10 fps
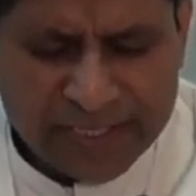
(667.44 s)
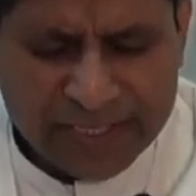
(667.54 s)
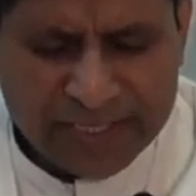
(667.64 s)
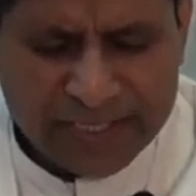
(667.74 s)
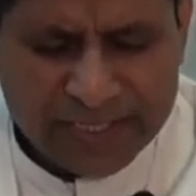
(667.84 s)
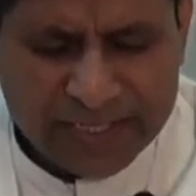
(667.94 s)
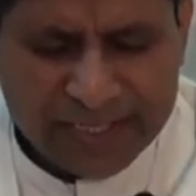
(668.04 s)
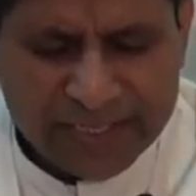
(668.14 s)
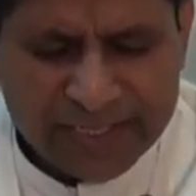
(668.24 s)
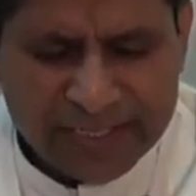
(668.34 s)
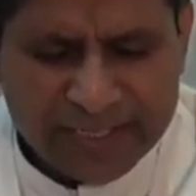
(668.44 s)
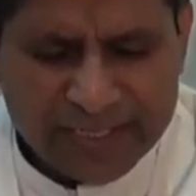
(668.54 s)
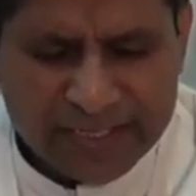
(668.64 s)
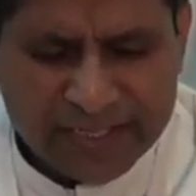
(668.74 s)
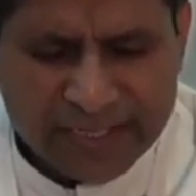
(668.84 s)

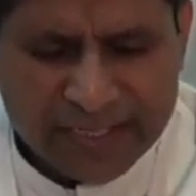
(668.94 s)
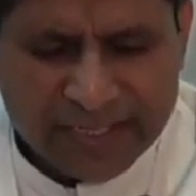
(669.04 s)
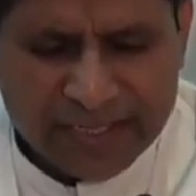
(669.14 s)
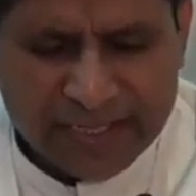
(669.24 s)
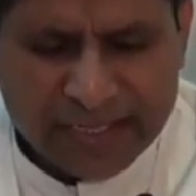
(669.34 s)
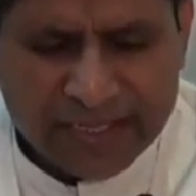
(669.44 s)
(no one is talking)